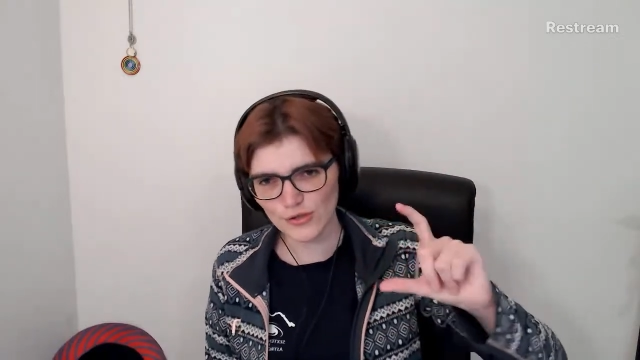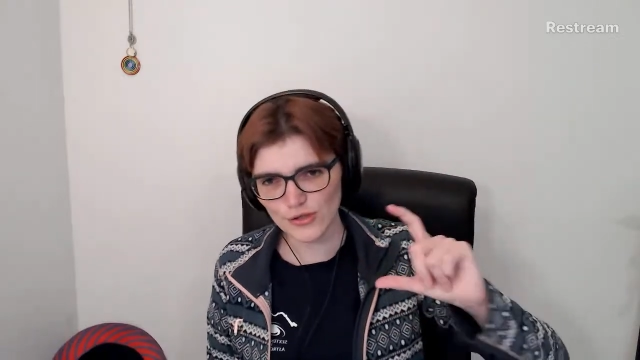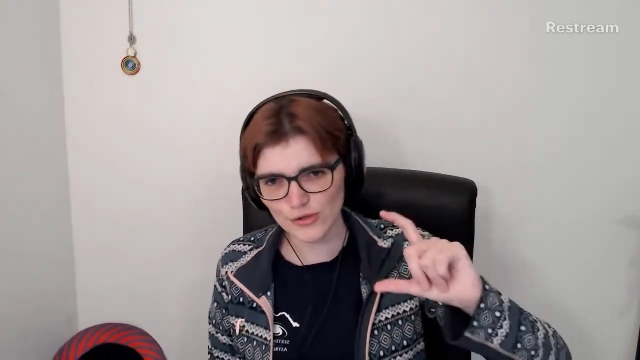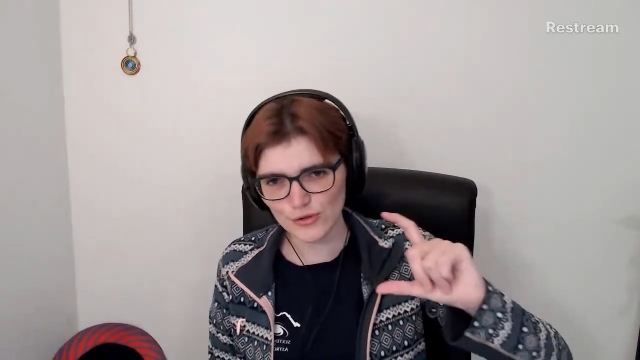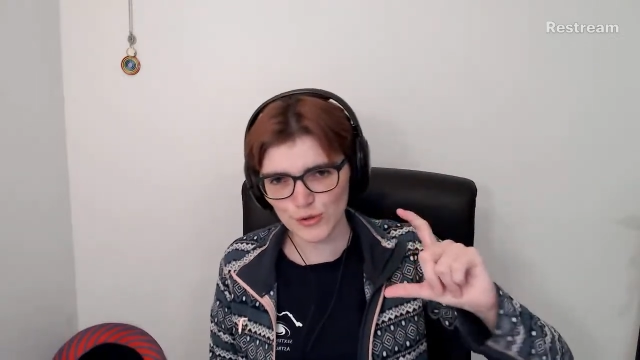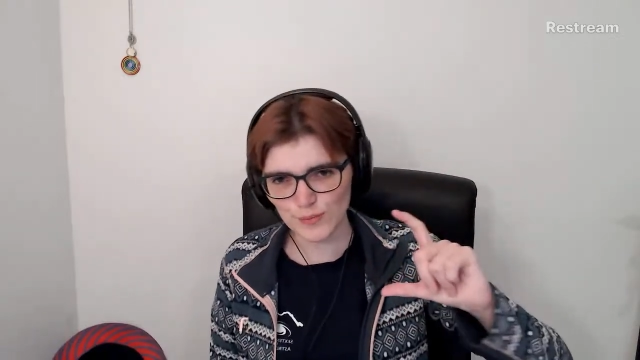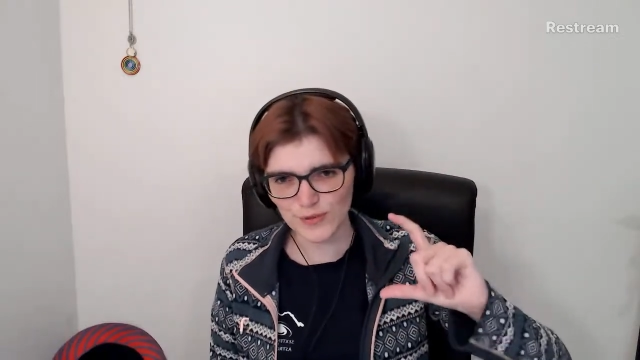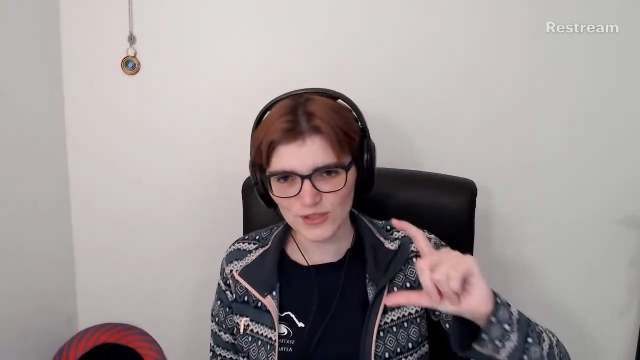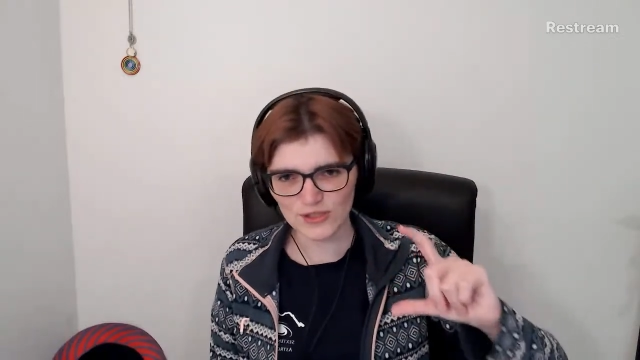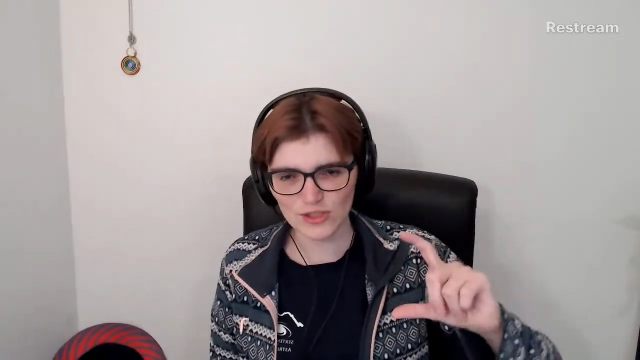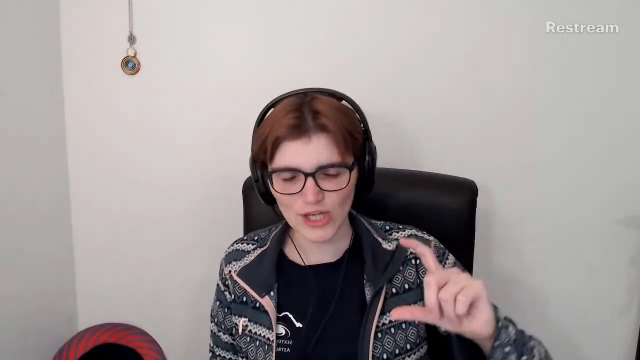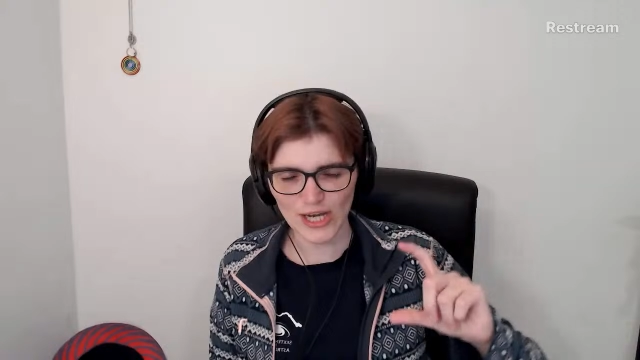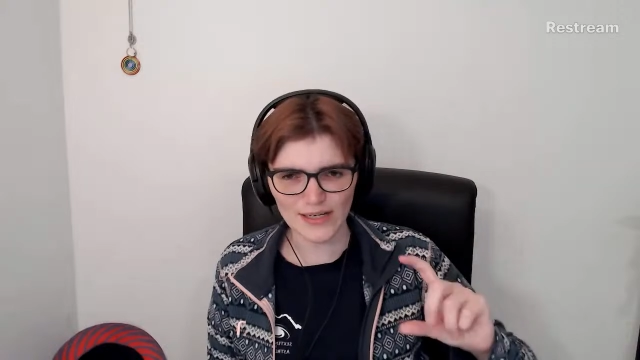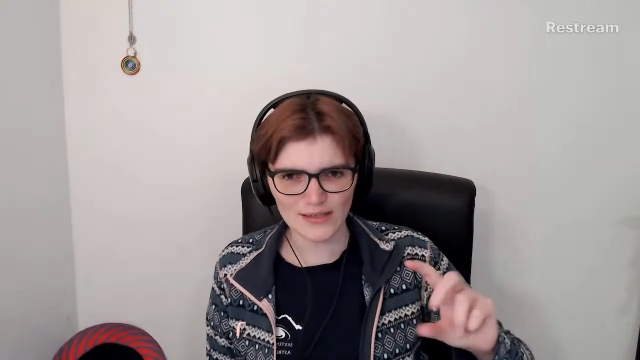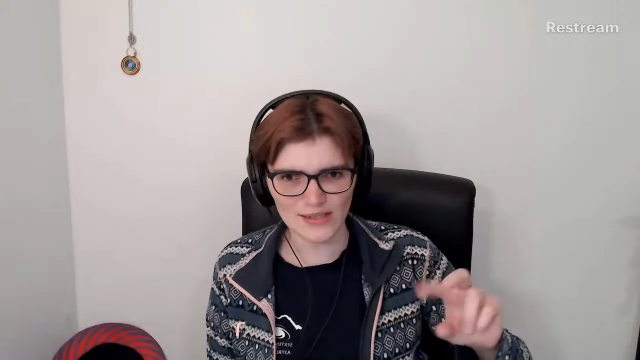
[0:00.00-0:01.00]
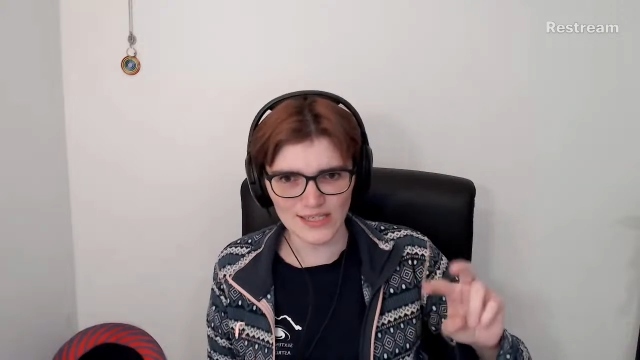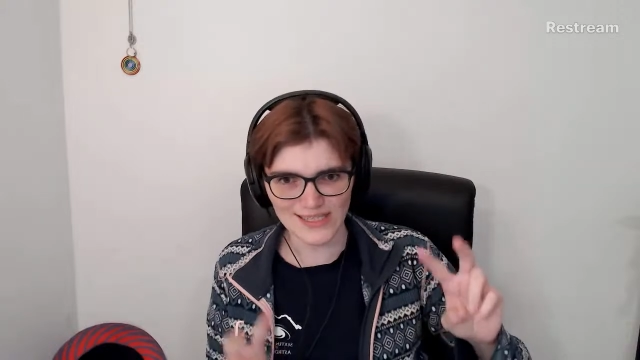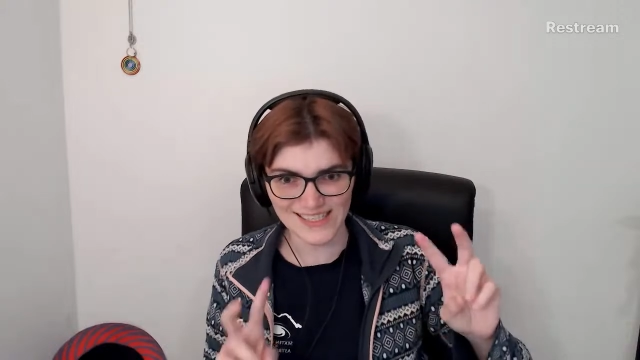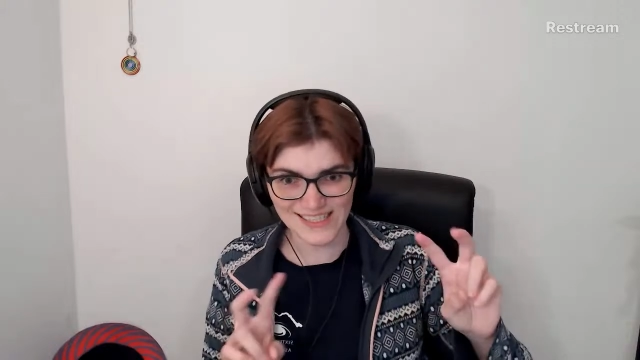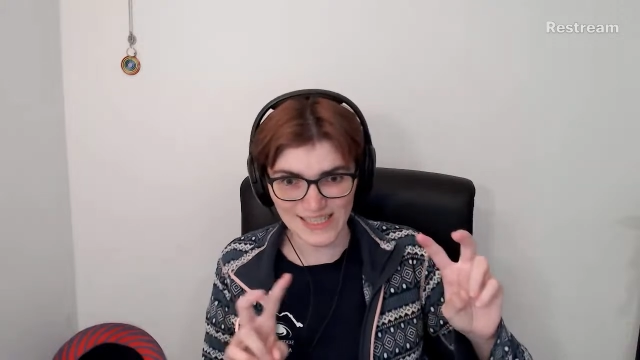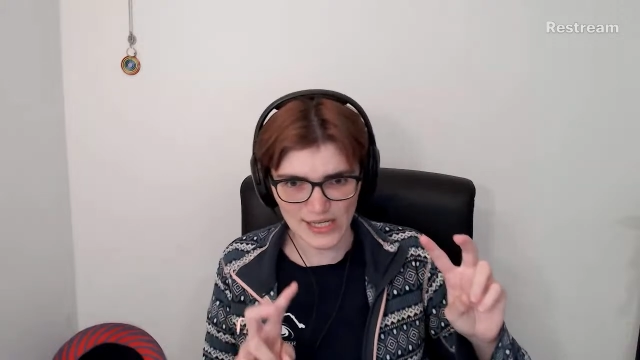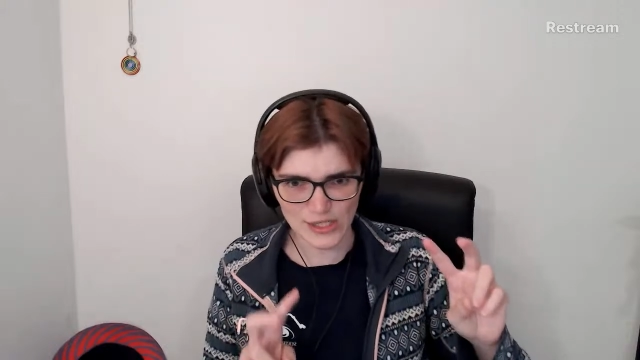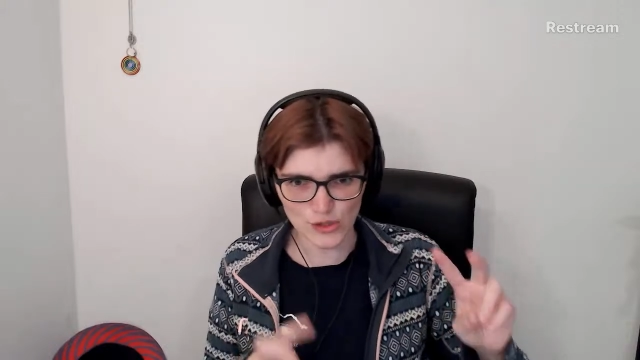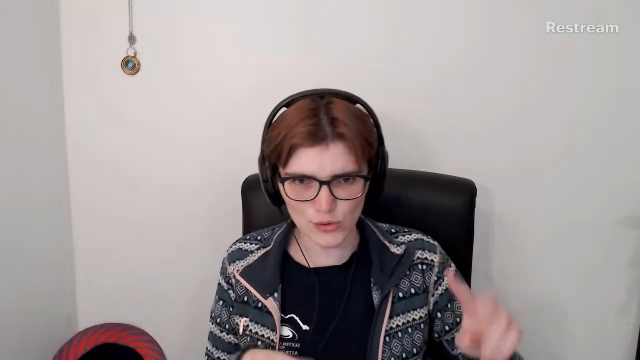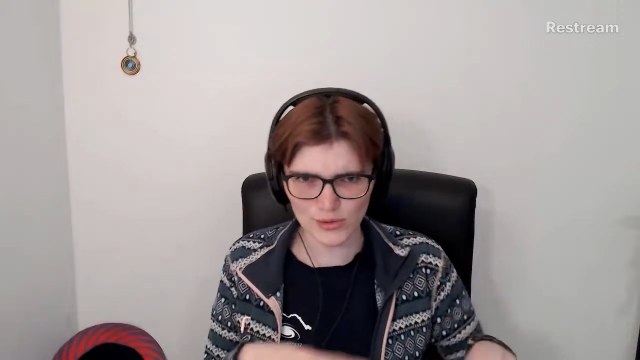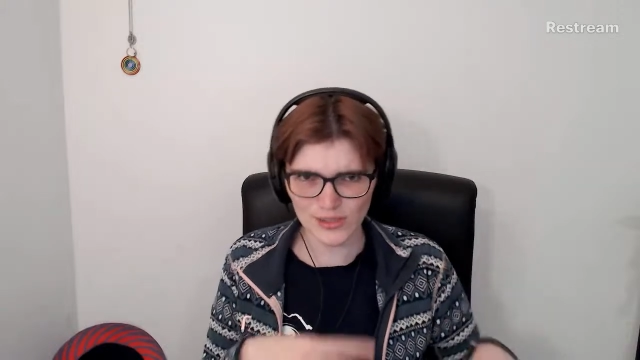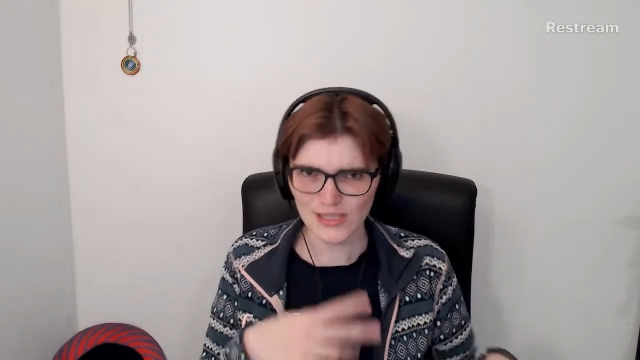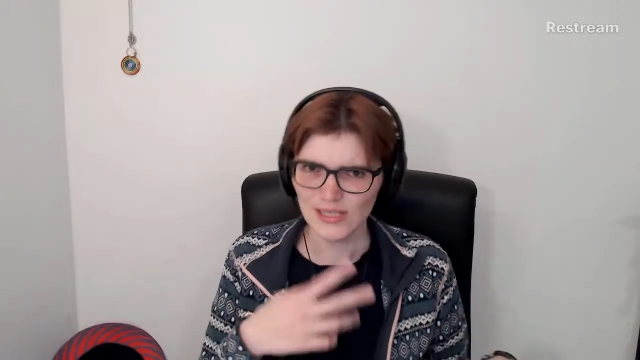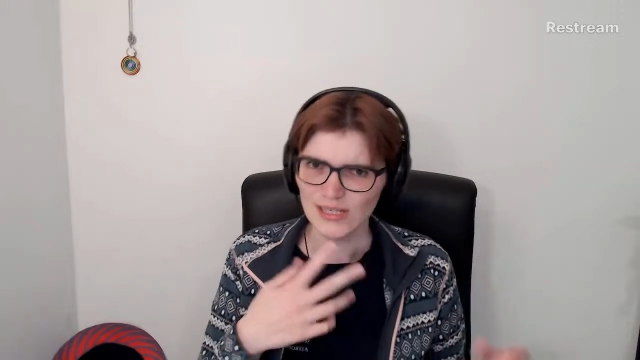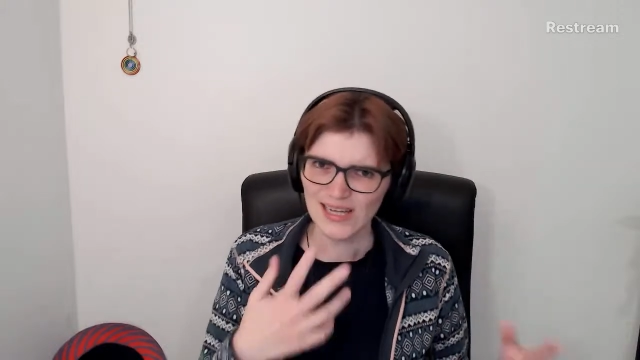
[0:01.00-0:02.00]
YouTube channel as scheduled